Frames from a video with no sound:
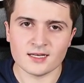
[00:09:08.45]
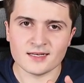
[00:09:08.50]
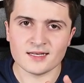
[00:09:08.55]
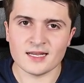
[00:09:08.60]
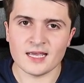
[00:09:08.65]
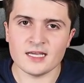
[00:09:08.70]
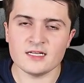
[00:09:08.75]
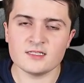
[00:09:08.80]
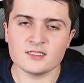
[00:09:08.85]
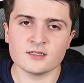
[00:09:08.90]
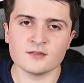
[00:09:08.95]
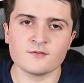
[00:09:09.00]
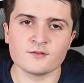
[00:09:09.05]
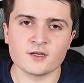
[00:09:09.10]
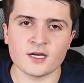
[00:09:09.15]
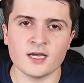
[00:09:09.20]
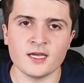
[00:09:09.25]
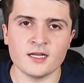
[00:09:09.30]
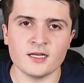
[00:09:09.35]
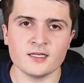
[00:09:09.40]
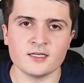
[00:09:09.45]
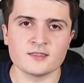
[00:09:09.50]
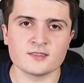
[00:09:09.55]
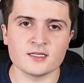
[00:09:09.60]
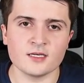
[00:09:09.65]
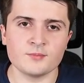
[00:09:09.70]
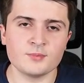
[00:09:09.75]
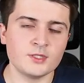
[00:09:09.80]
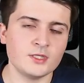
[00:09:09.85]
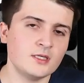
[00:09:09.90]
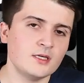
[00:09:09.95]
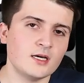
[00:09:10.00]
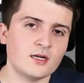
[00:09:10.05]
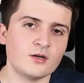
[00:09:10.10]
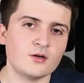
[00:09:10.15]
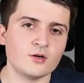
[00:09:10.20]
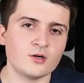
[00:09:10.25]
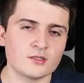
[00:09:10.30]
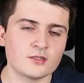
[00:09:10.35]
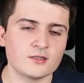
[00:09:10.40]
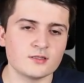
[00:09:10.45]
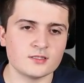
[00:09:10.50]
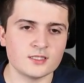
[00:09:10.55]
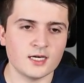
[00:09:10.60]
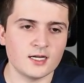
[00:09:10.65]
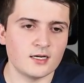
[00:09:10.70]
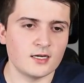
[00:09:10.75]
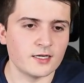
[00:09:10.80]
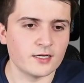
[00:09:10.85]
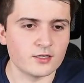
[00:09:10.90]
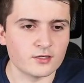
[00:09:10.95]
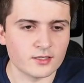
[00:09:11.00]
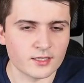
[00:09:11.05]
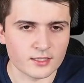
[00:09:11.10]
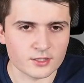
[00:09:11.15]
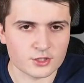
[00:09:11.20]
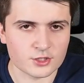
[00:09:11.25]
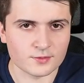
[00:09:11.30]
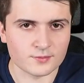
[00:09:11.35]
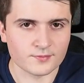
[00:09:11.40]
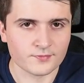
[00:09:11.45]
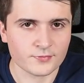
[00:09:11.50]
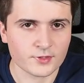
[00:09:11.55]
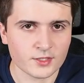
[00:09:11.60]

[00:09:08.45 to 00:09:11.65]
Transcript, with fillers: native KNXIP and not the tunneling connection.